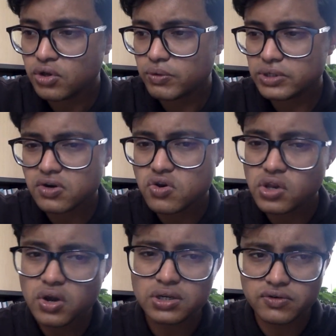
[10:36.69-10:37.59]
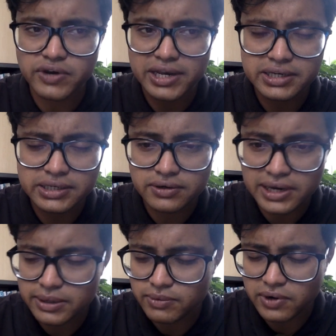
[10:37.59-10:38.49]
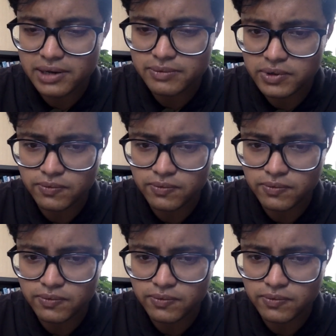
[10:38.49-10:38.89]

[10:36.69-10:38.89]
which are not really relevant